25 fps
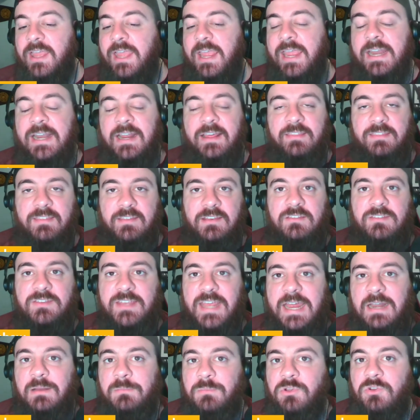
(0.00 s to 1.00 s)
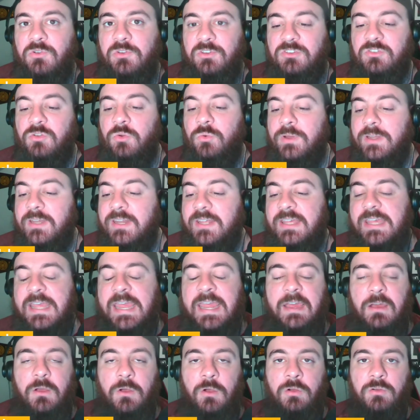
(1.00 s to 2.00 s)
and I think Skattebo is going to
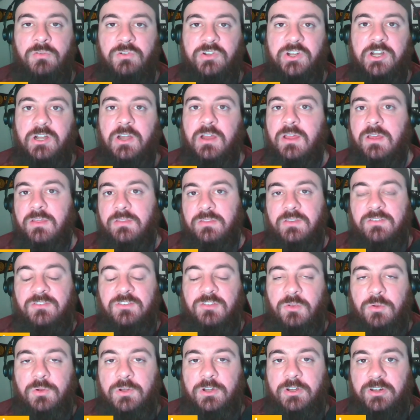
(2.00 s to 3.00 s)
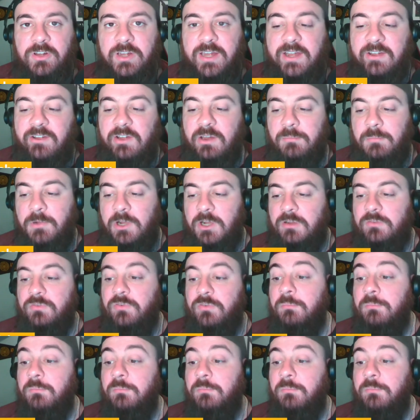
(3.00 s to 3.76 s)
get over the 200 carry mark.